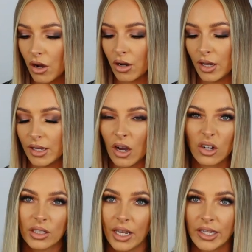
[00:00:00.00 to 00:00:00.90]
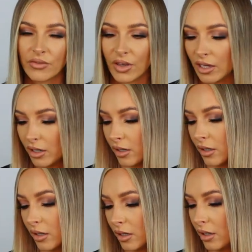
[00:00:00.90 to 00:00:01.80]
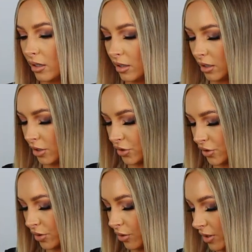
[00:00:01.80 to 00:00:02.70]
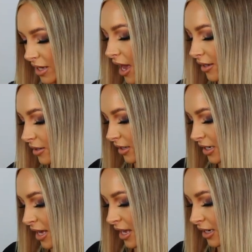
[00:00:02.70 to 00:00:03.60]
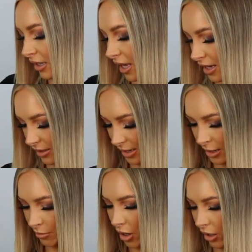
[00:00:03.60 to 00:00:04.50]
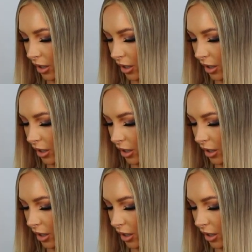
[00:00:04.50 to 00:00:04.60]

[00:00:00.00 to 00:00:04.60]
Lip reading: I couldn't leave it. I just thought, yes, need this in my